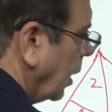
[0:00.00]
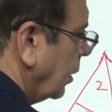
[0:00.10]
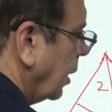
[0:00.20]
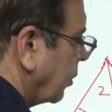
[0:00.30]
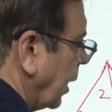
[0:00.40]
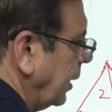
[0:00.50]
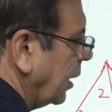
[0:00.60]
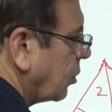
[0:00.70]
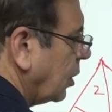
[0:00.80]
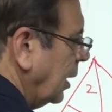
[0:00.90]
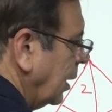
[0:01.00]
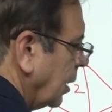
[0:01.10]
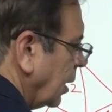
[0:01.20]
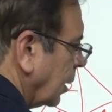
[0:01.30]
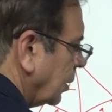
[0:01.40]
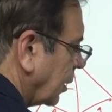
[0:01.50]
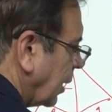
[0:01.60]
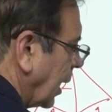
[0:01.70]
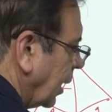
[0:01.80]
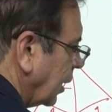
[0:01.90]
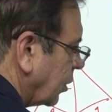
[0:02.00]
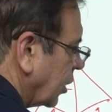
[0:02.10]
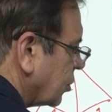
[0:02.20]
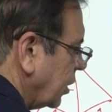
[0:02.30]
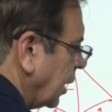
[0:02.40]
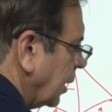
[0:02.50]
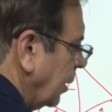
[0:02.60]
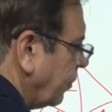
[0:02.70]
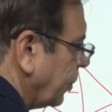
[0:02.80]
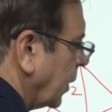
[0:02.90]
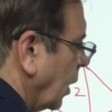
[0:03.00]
This side is 3. This angle is 60 degree.